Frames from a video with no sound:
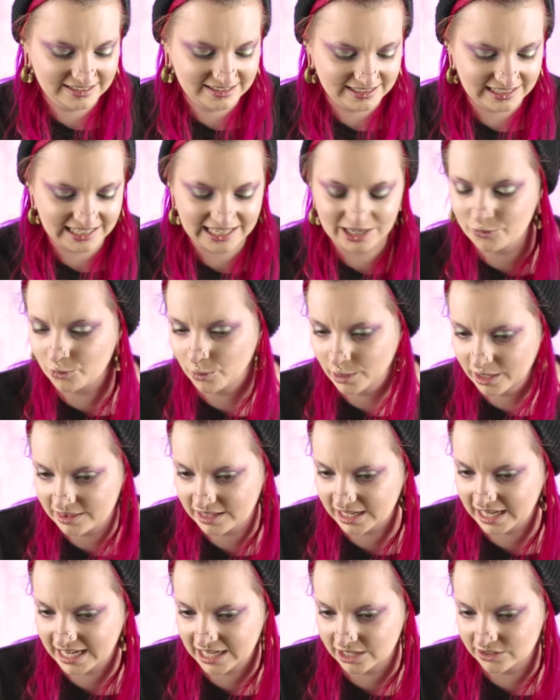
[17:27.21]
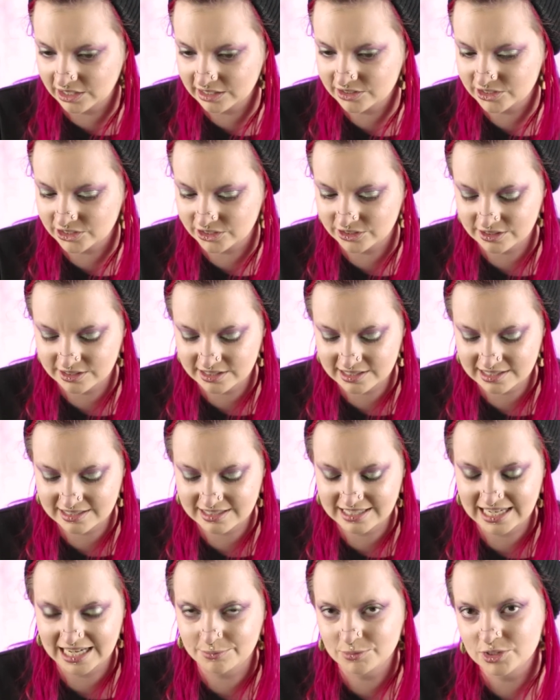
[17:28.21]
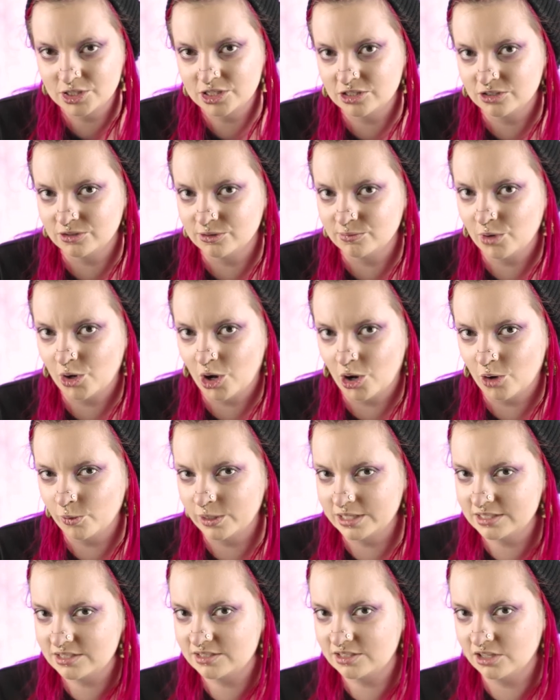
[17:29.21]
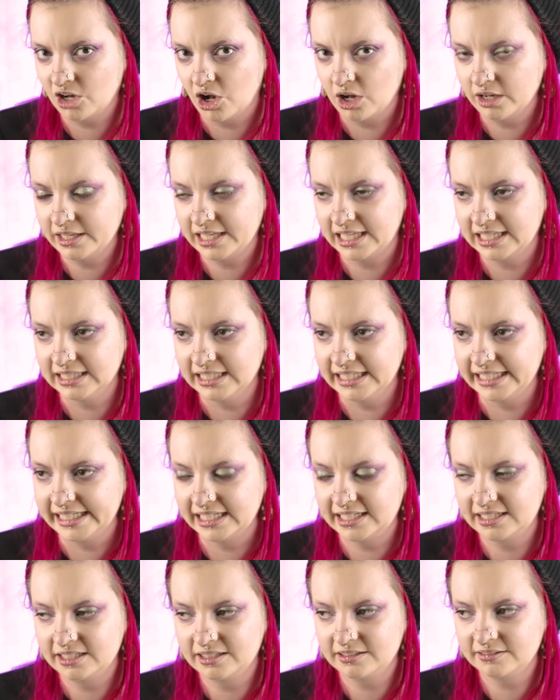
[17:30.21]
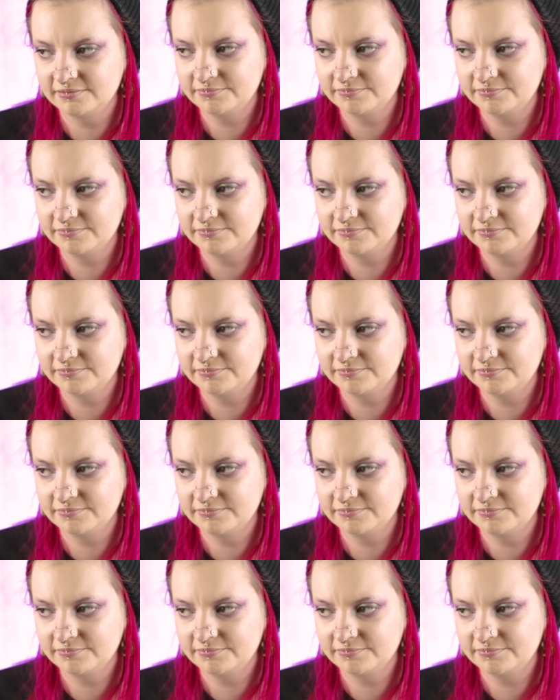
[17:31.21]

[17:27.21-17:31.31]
like, one of the characters seems to always talk in, like,